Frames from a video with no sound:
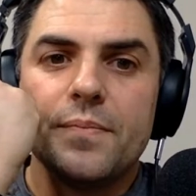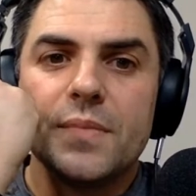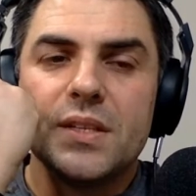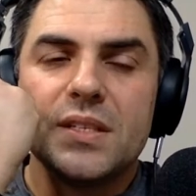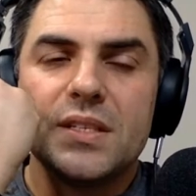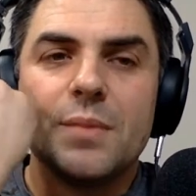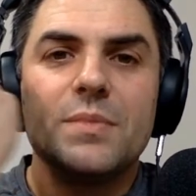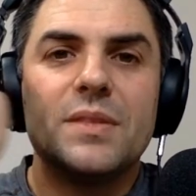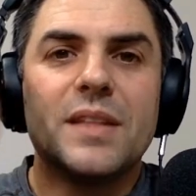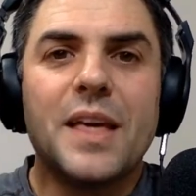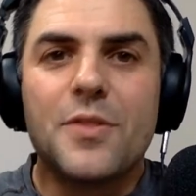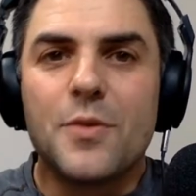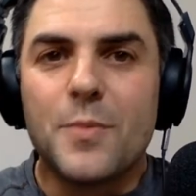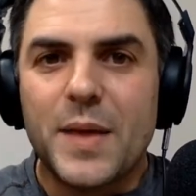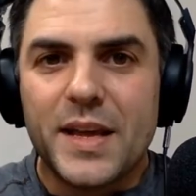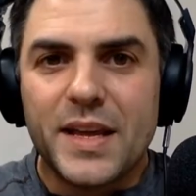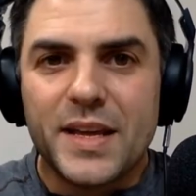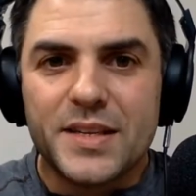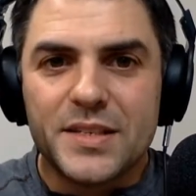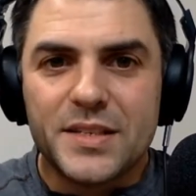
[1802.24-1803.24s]
some leather
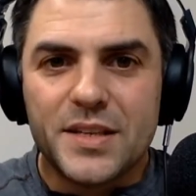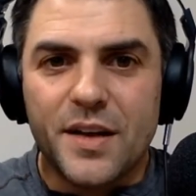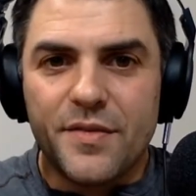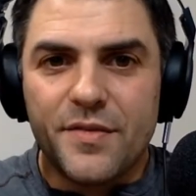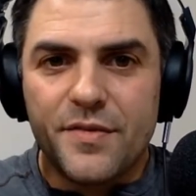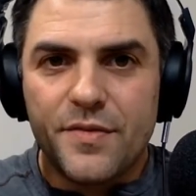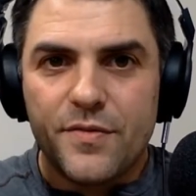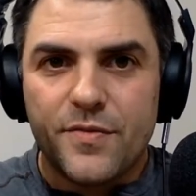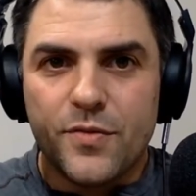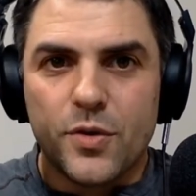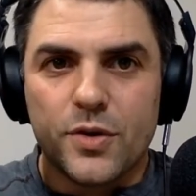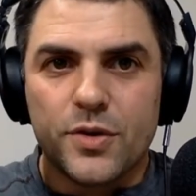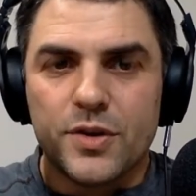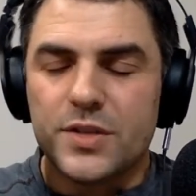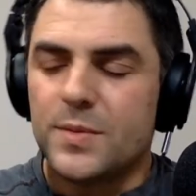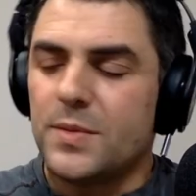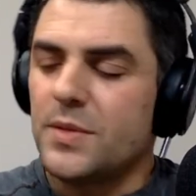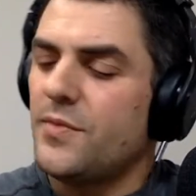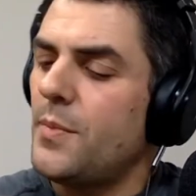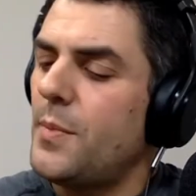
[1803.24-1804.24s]
making stuff for
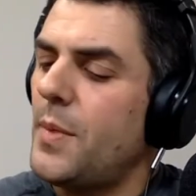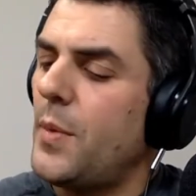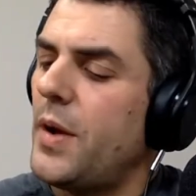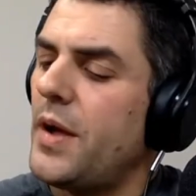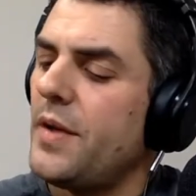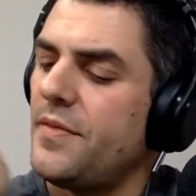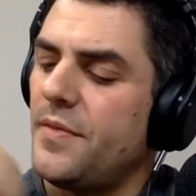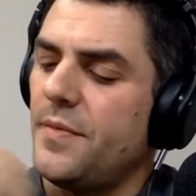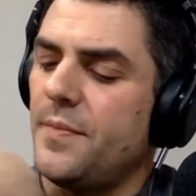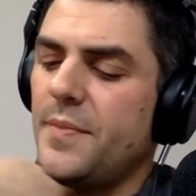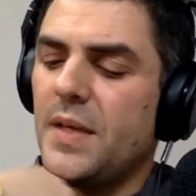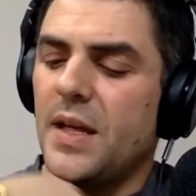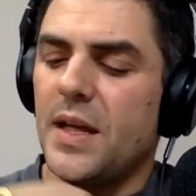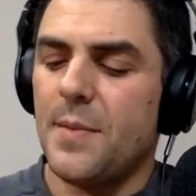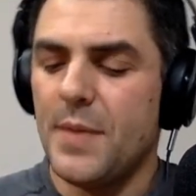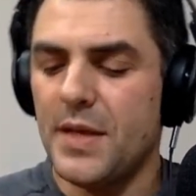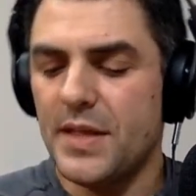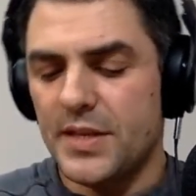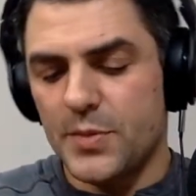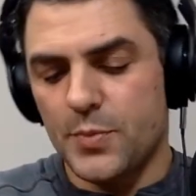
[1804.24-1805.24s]
Christmas for my wife. And I
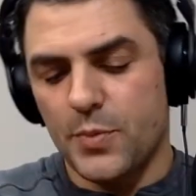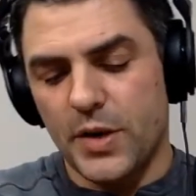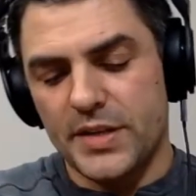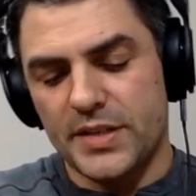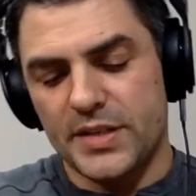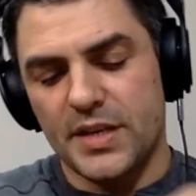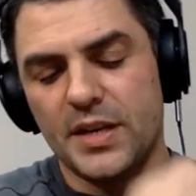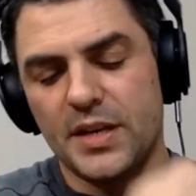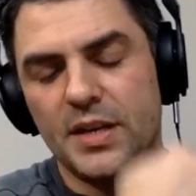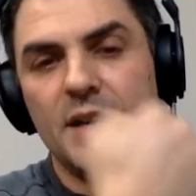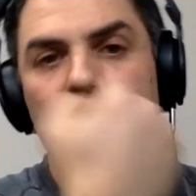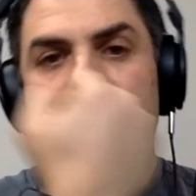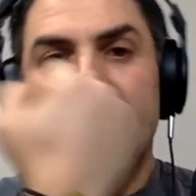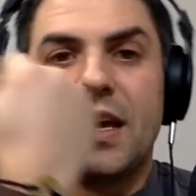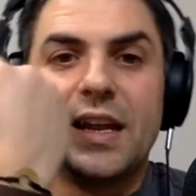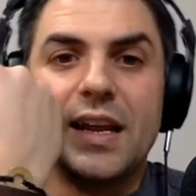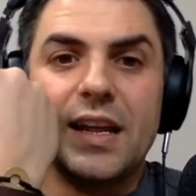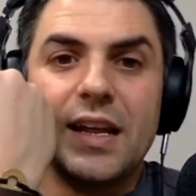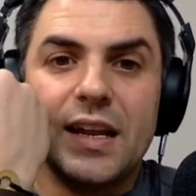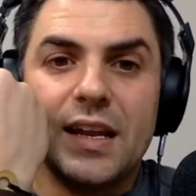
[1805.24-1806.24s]
made this bracelet.
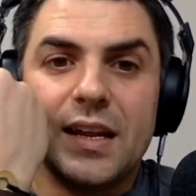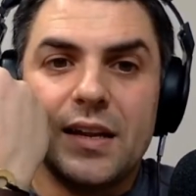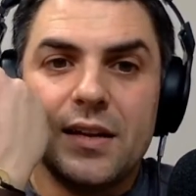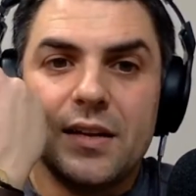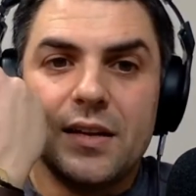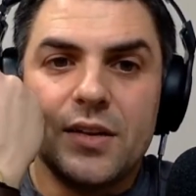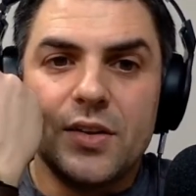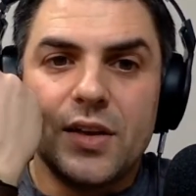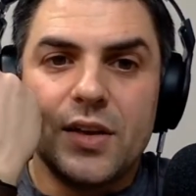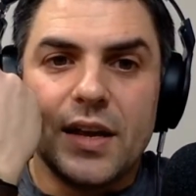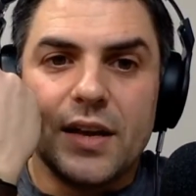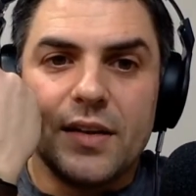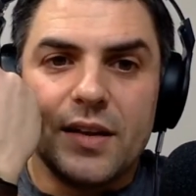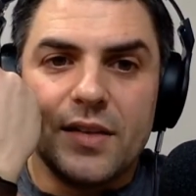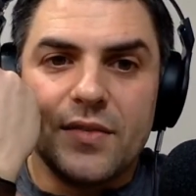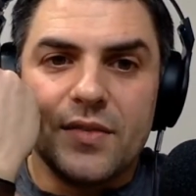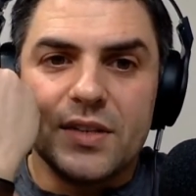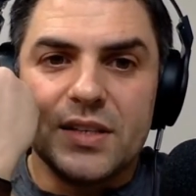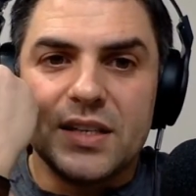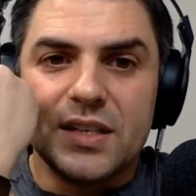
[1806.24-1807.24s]
And in it, you can't
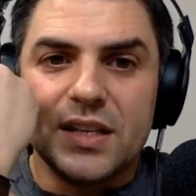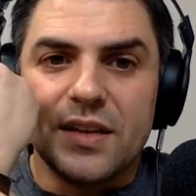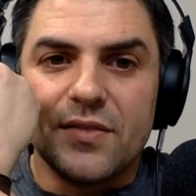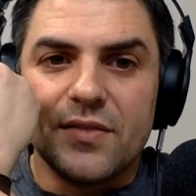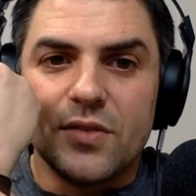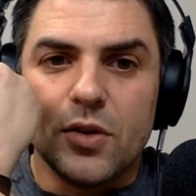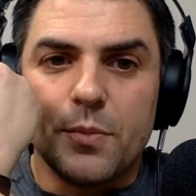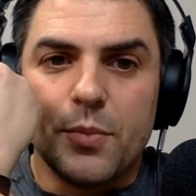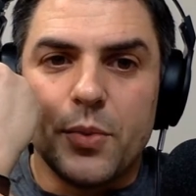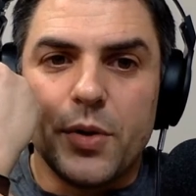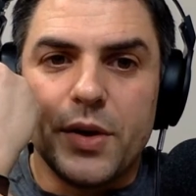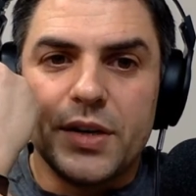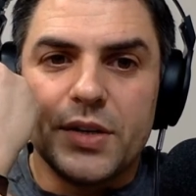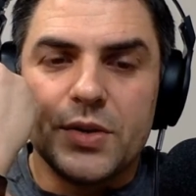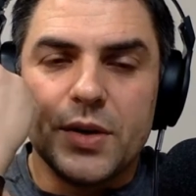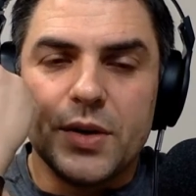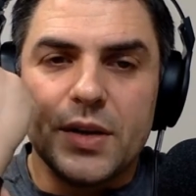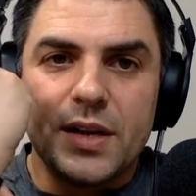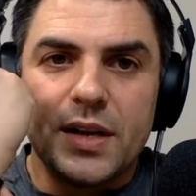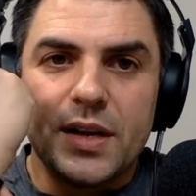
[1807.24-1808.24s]
even see it, even though I'm pointing
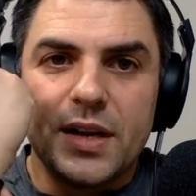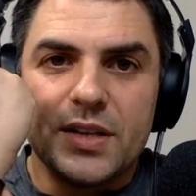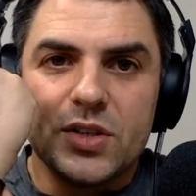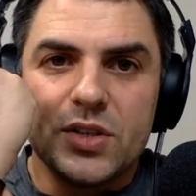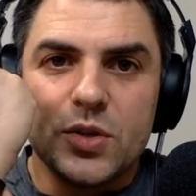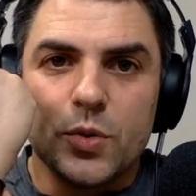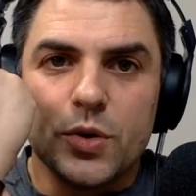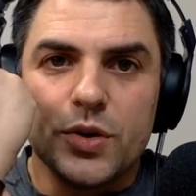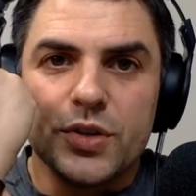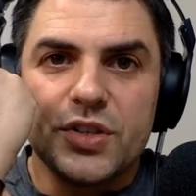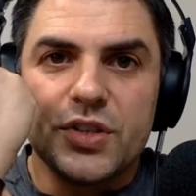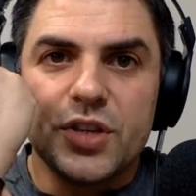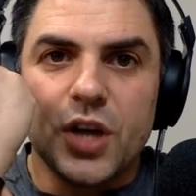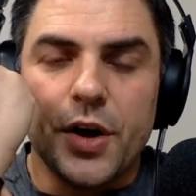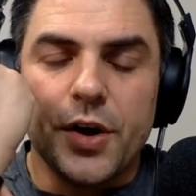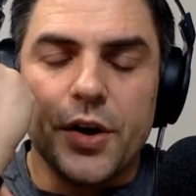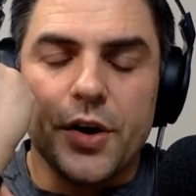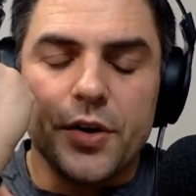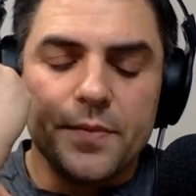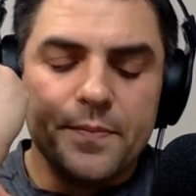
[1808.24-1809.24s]
to it, it has the word
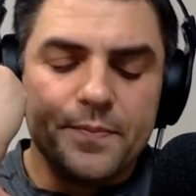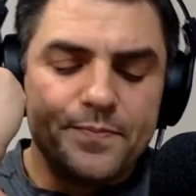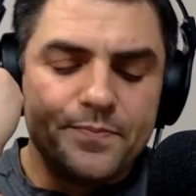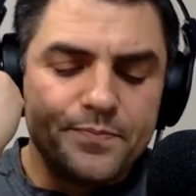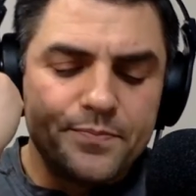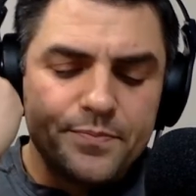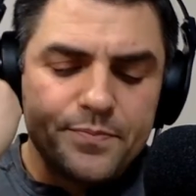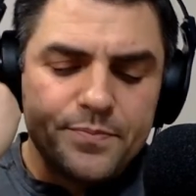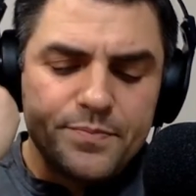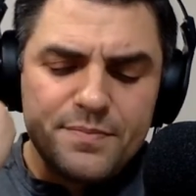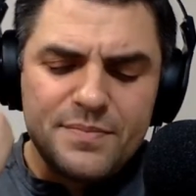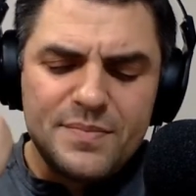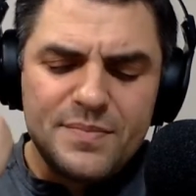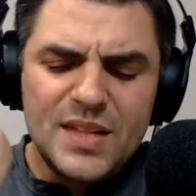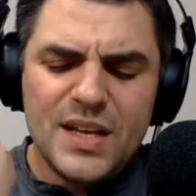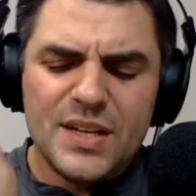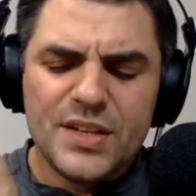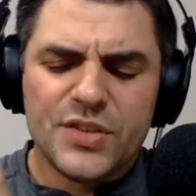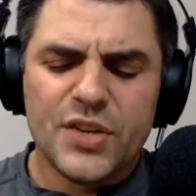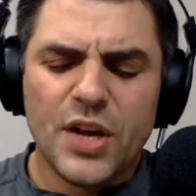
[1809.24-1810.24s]
Sonder.
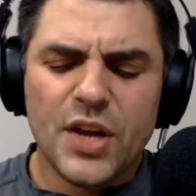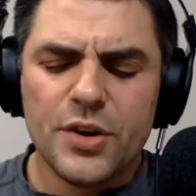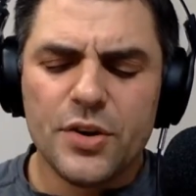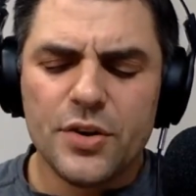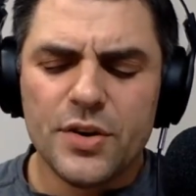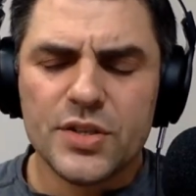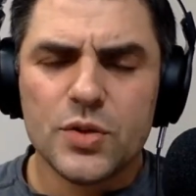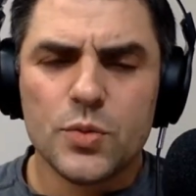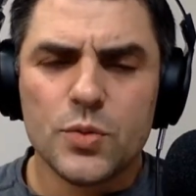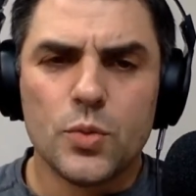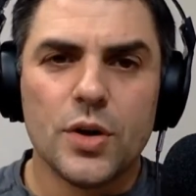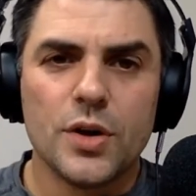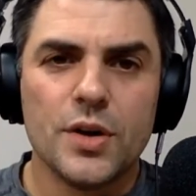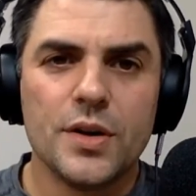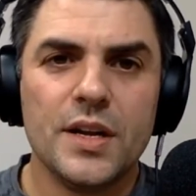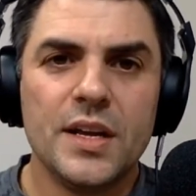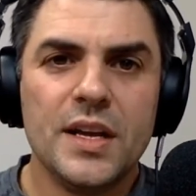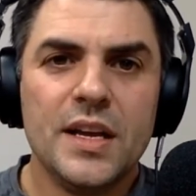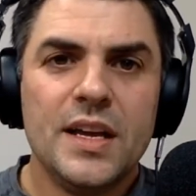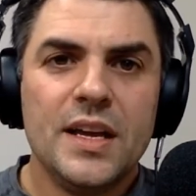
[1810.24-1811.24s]
Sonder is a
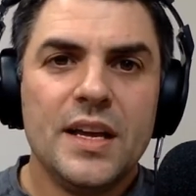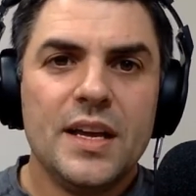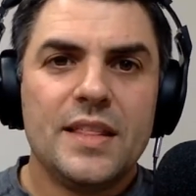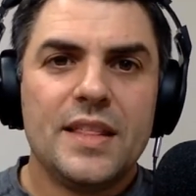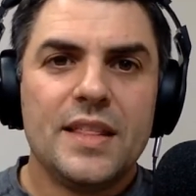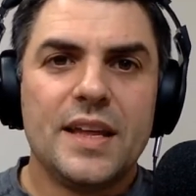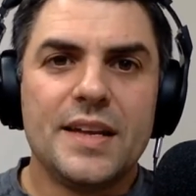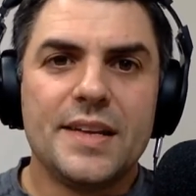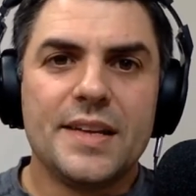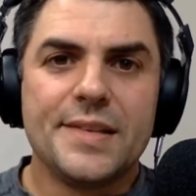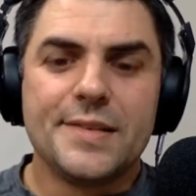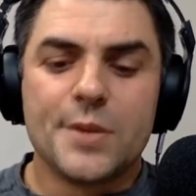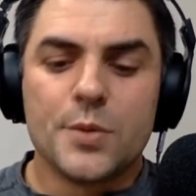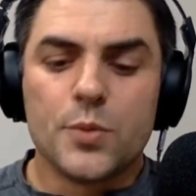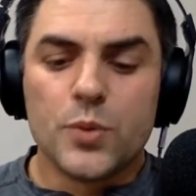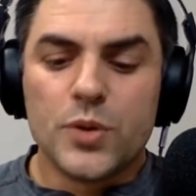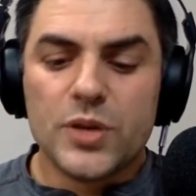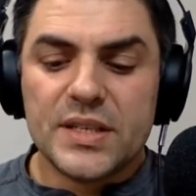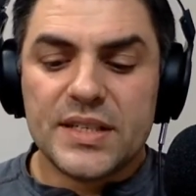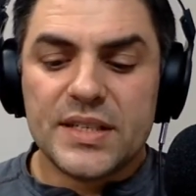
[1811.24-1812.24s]
word that is the
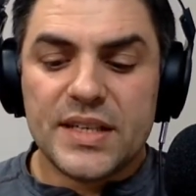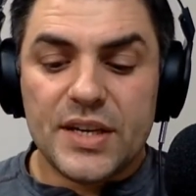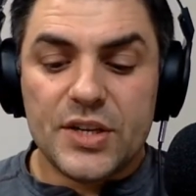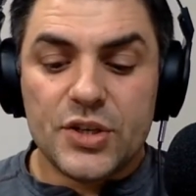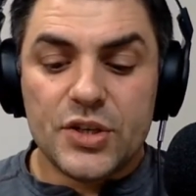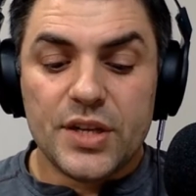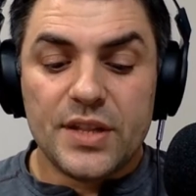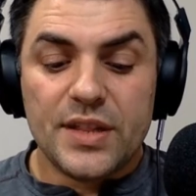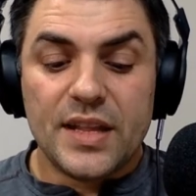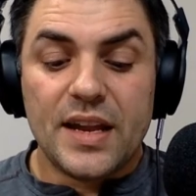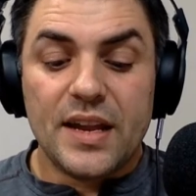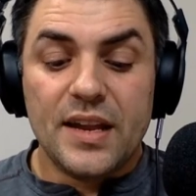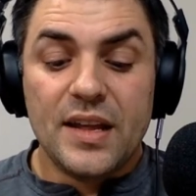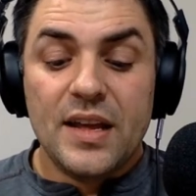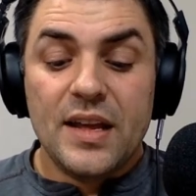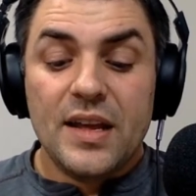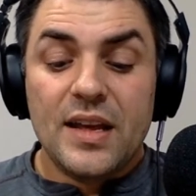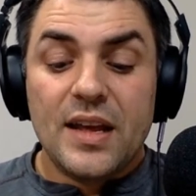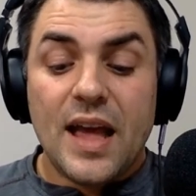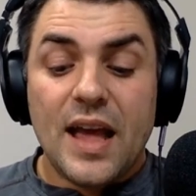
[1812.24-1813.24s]
realization that
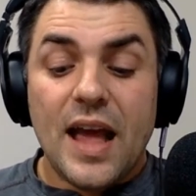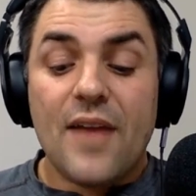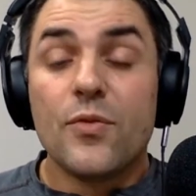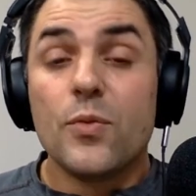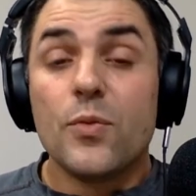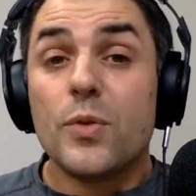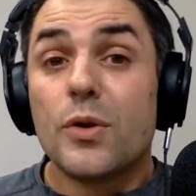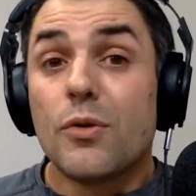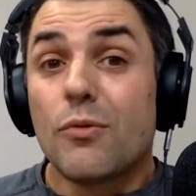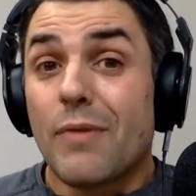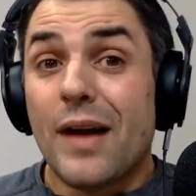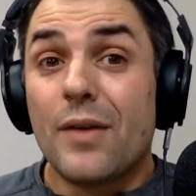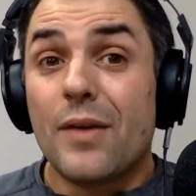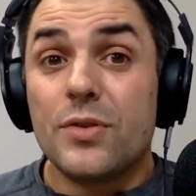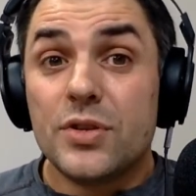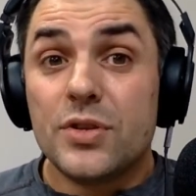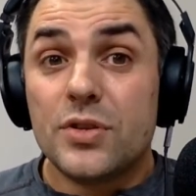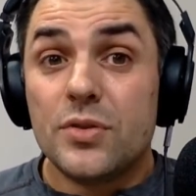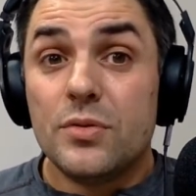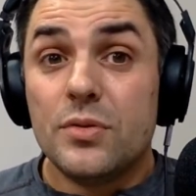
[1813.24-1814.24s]
everyone
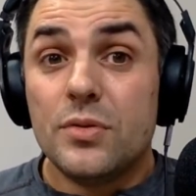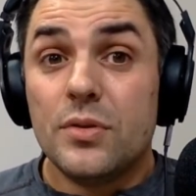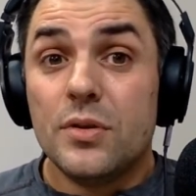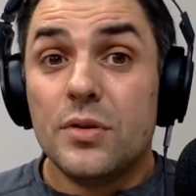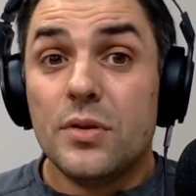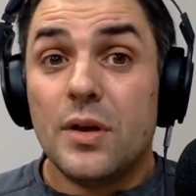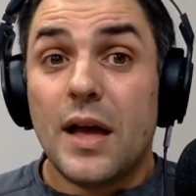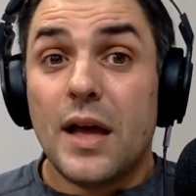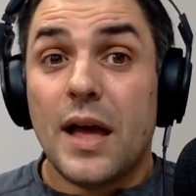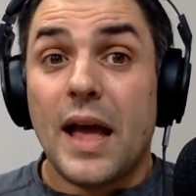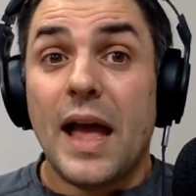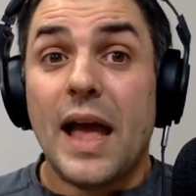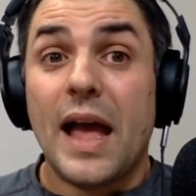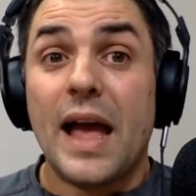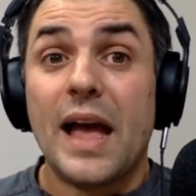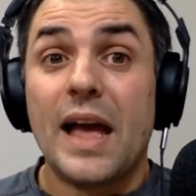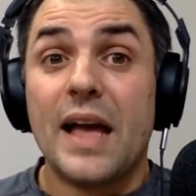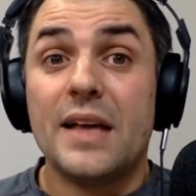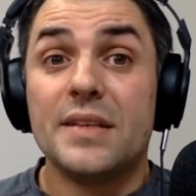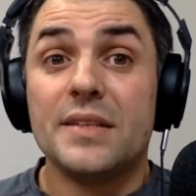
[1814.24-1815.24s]
around you
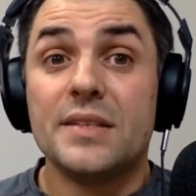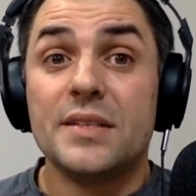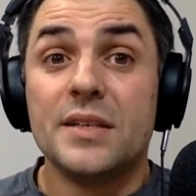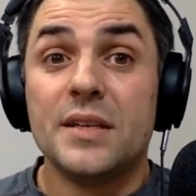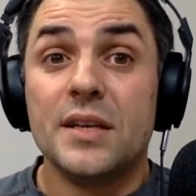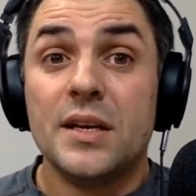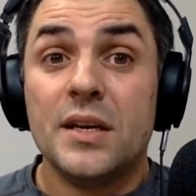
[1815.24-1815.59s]
has